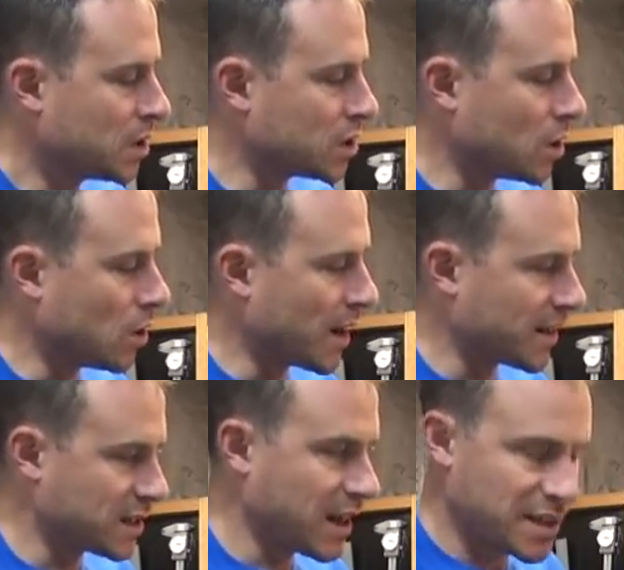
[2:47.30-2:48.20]
So I
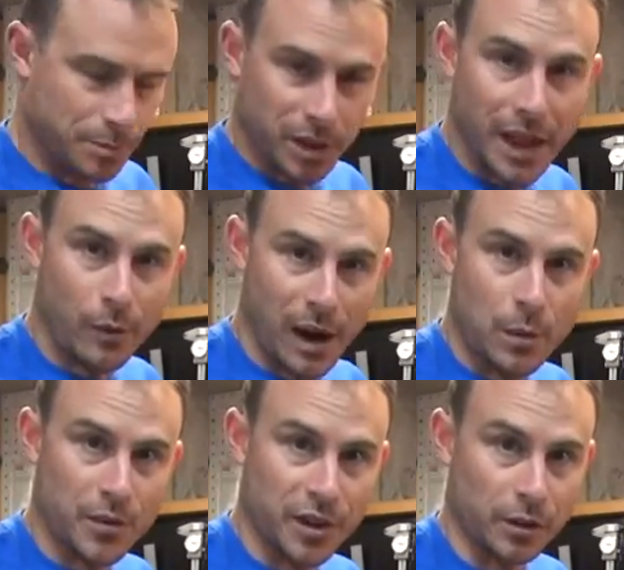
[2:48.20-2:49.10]
decided to play
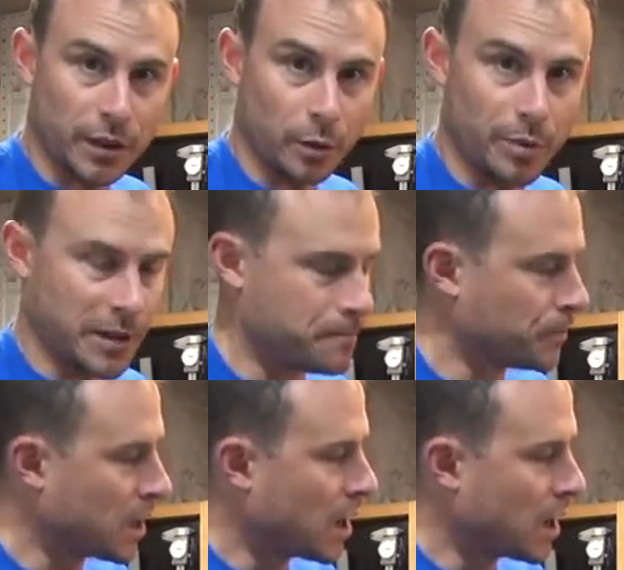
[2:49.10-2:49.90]
around with it a little bit.